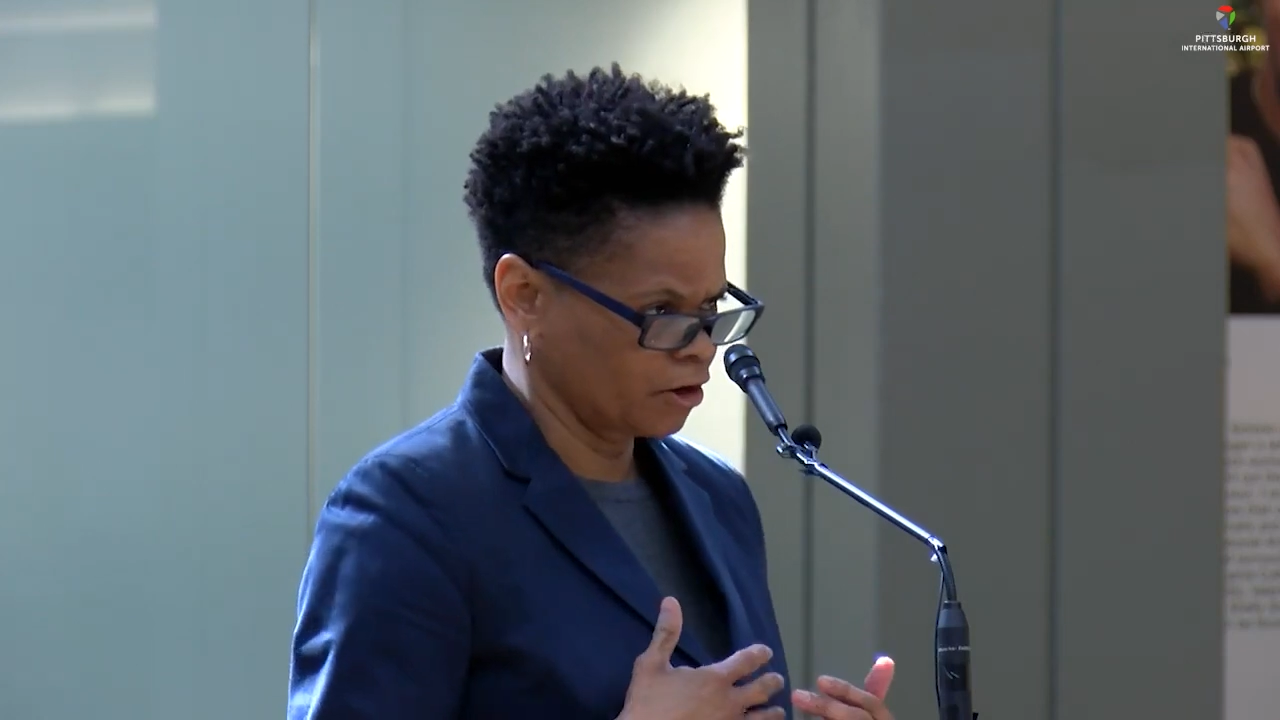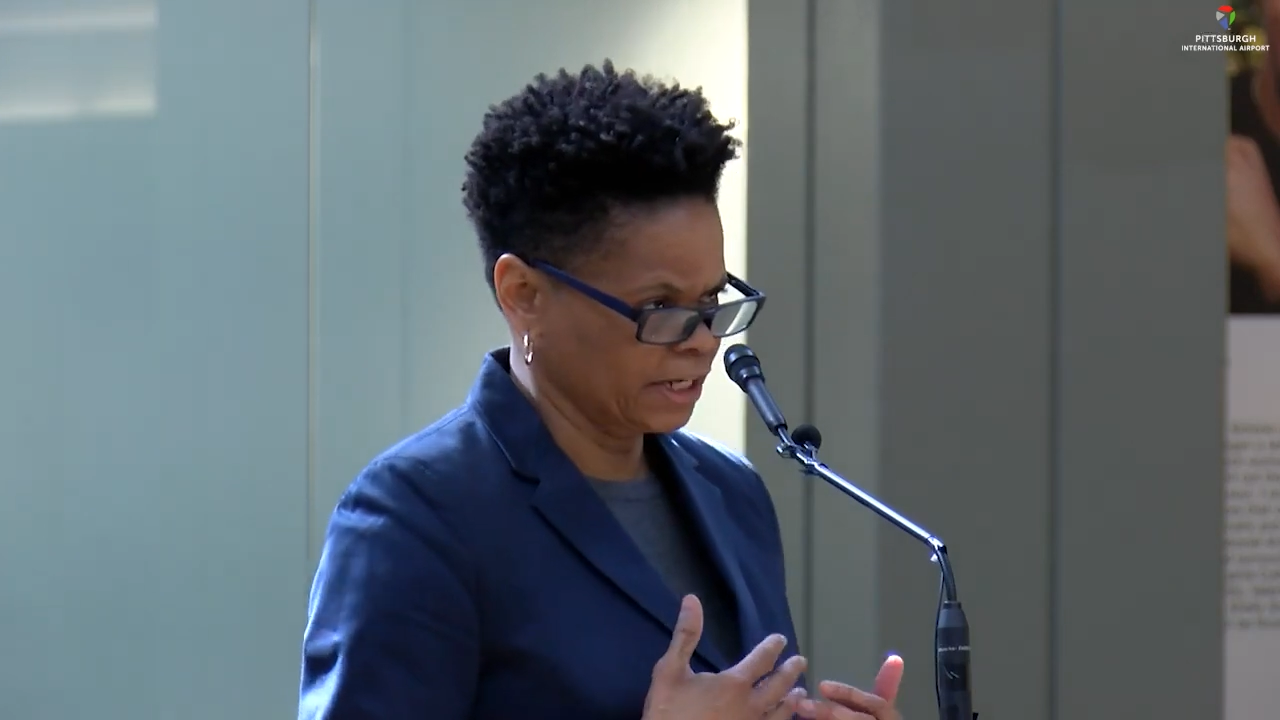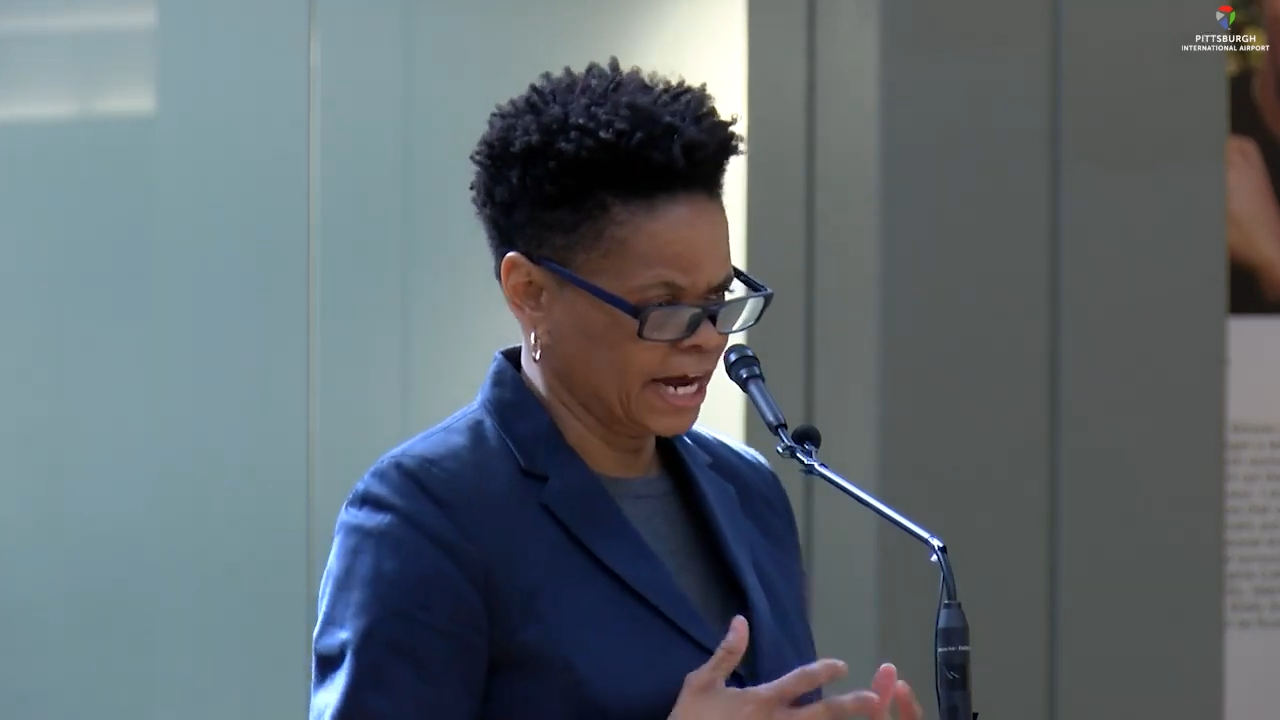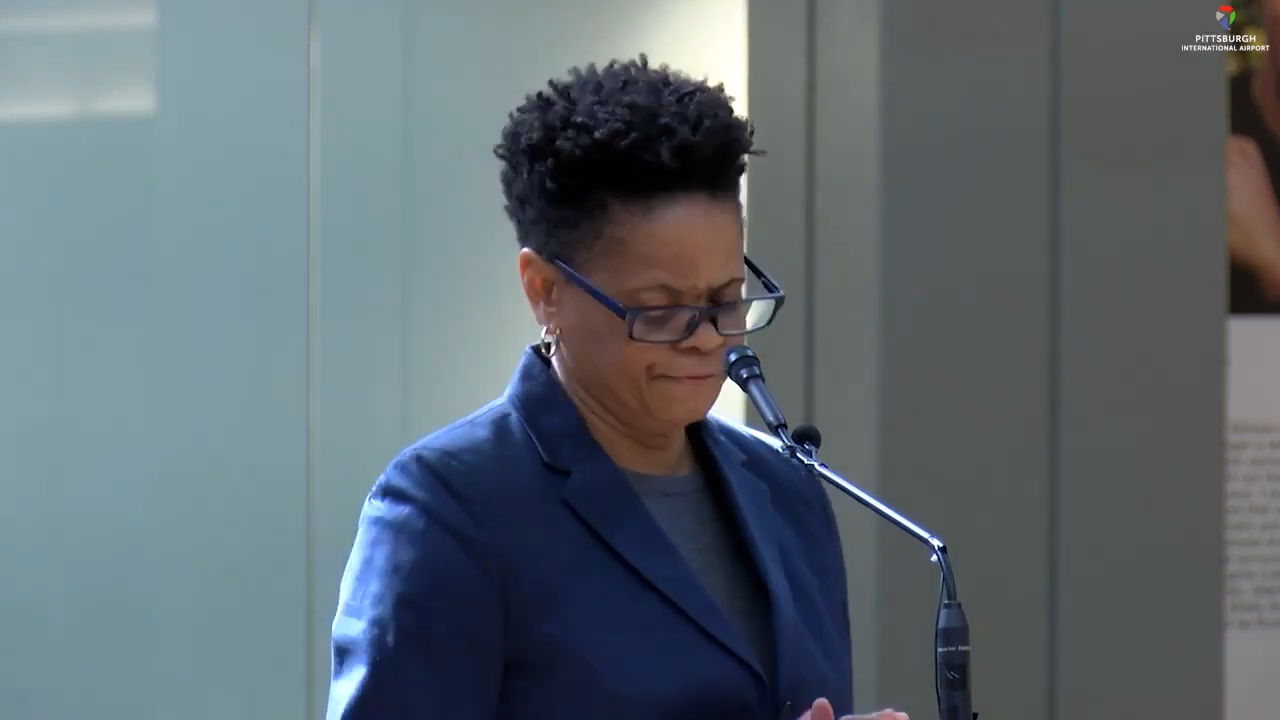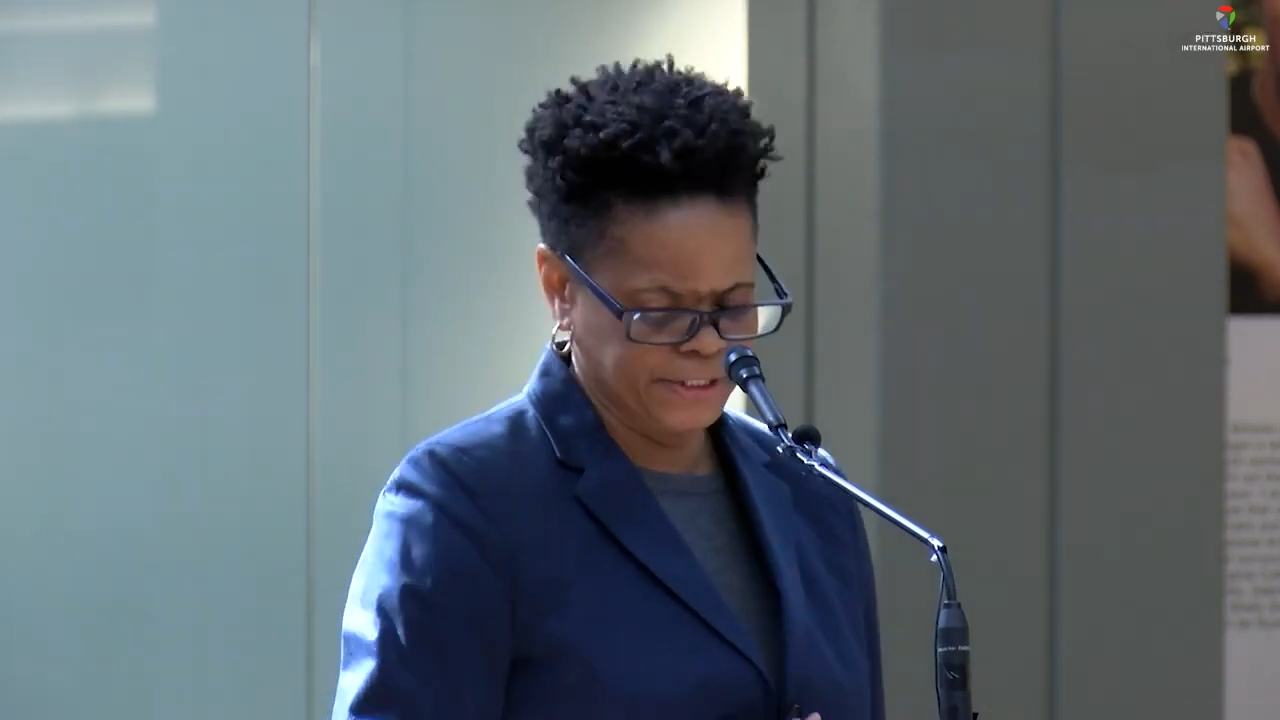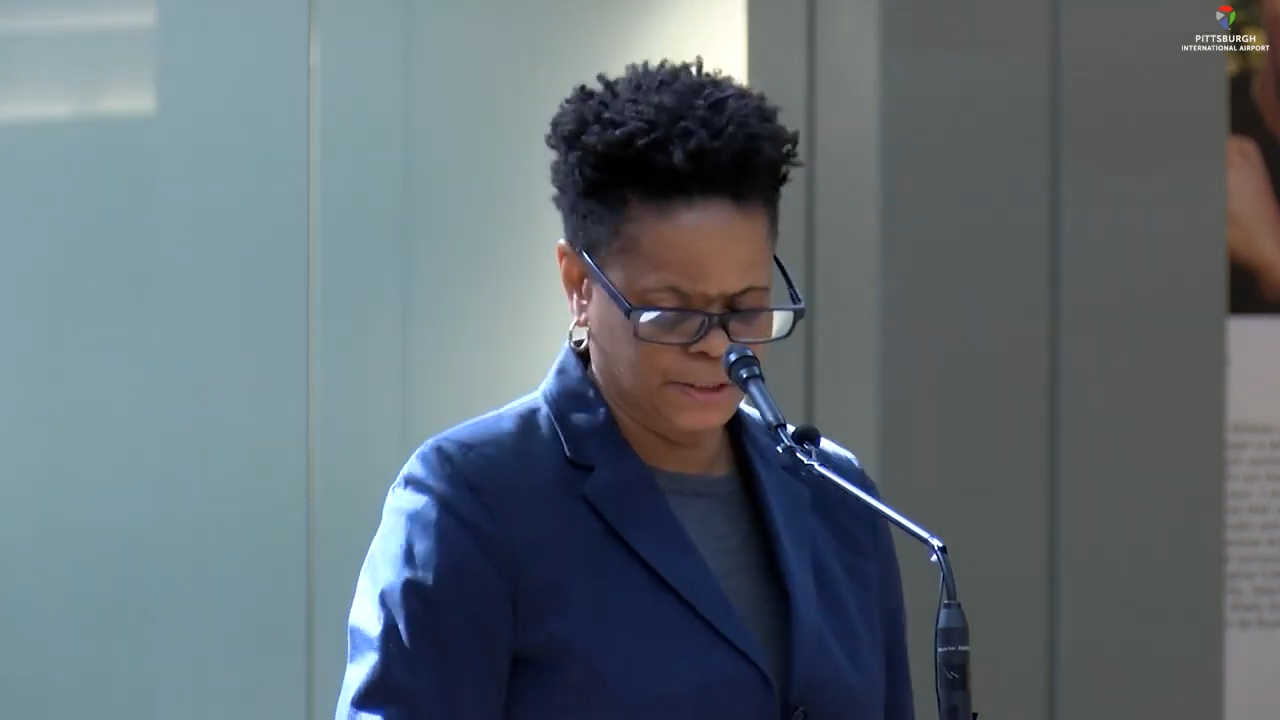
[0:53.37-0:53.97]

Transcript: our life